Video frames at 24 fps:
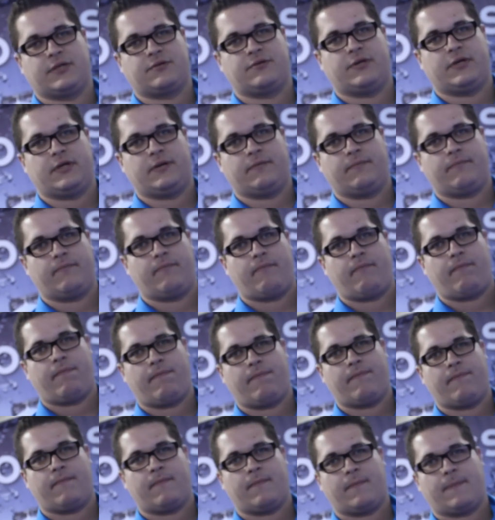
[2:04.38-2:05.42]
Are you, are you guys
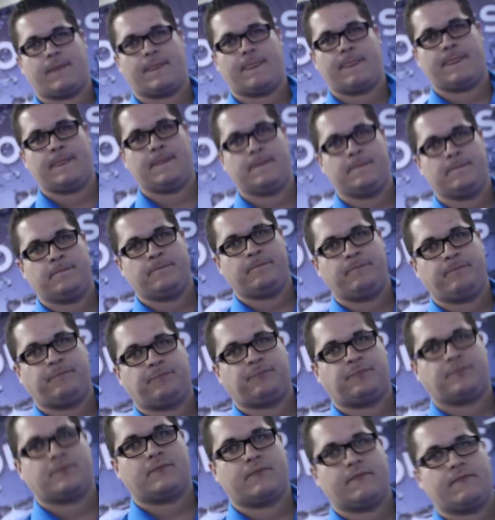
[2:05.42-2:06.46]
looking to expand any
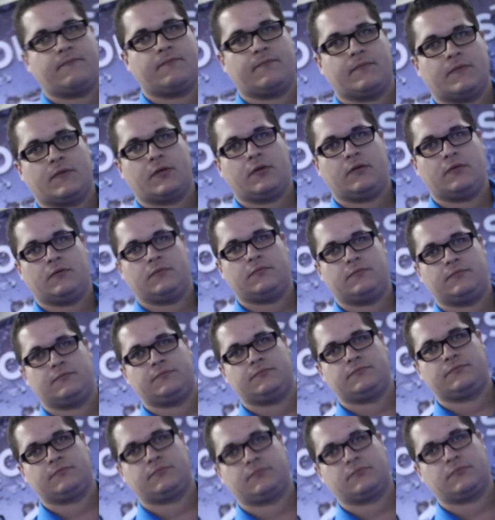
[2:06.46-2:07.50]
further than uh,
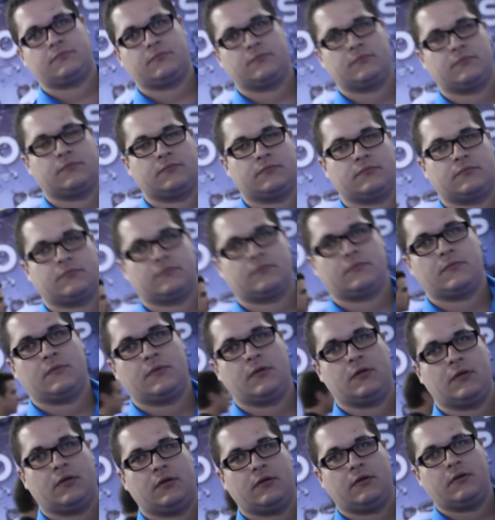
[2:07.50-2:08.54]
just just sending
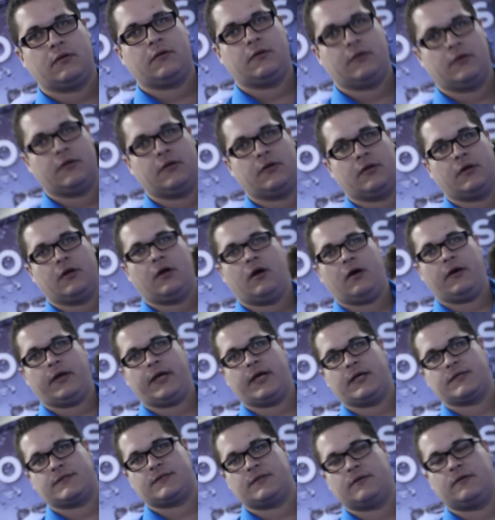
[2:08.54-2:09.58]
it to your factory, or
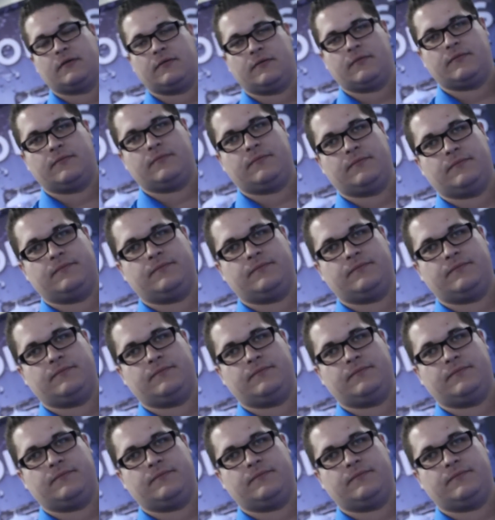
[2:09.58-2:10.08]
like to make